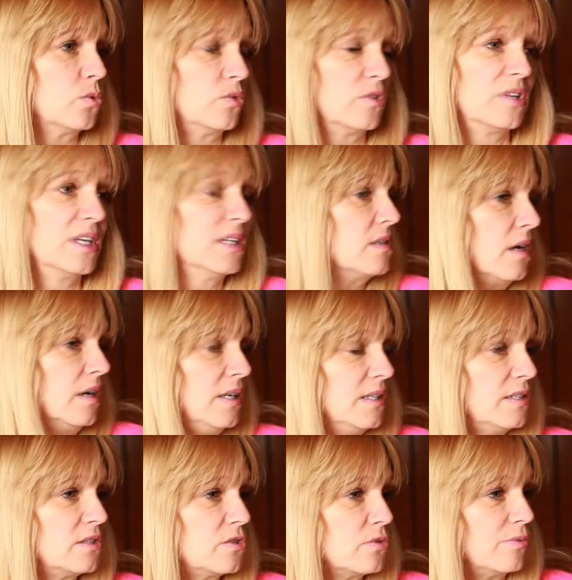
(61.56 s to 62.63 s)
all the things that I
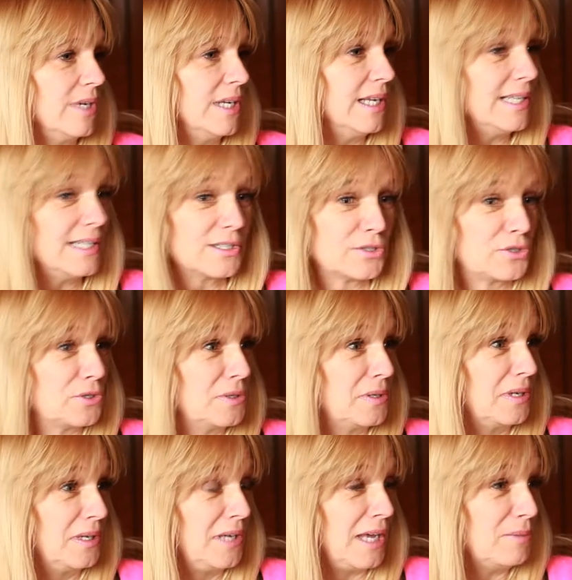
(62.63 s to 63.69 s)
needed to release
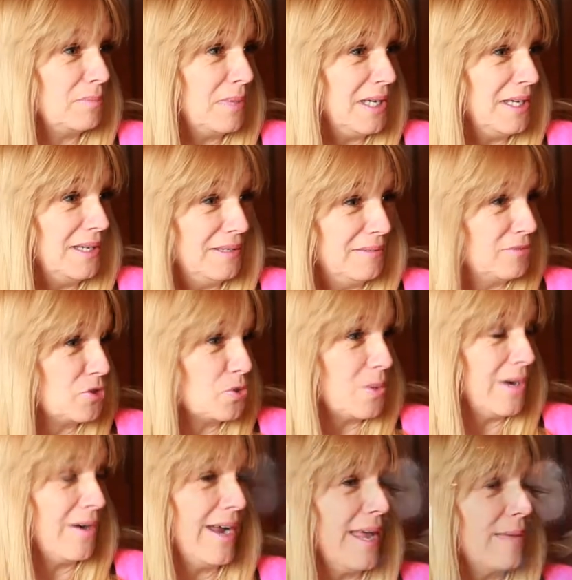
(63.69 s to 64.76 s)
to get me to
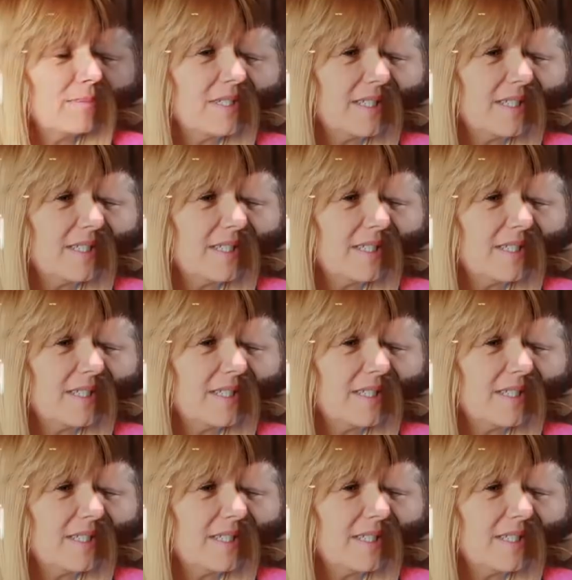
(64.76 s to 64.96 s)
where I am